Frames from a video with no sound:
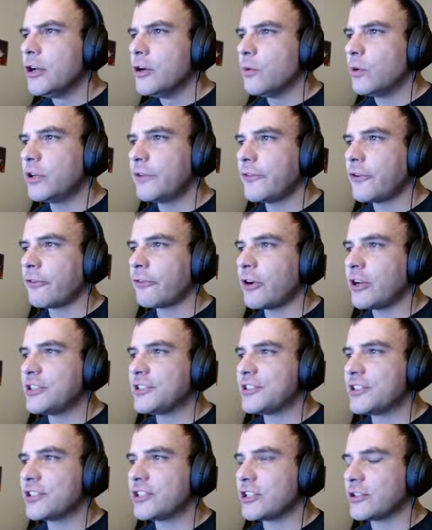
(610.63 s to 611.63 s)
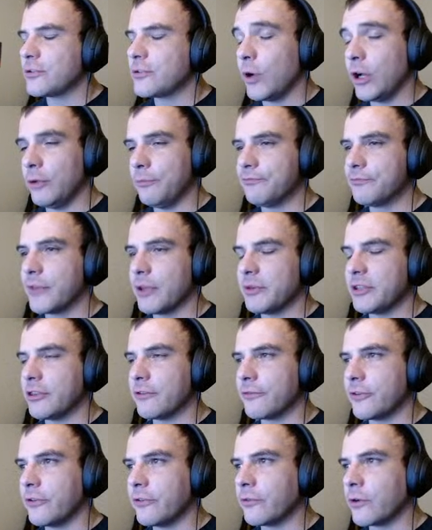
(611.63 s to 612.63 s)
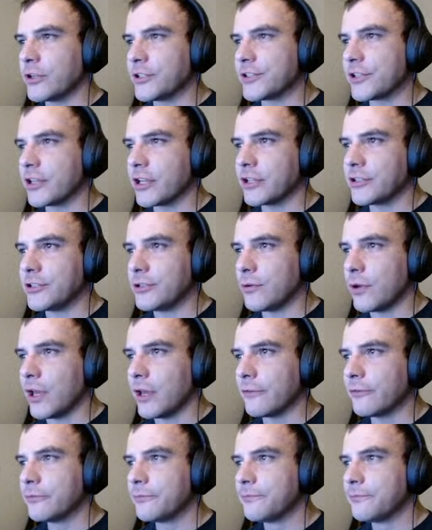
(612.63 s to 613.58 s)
One of your friends suggested, the few friends that I do have,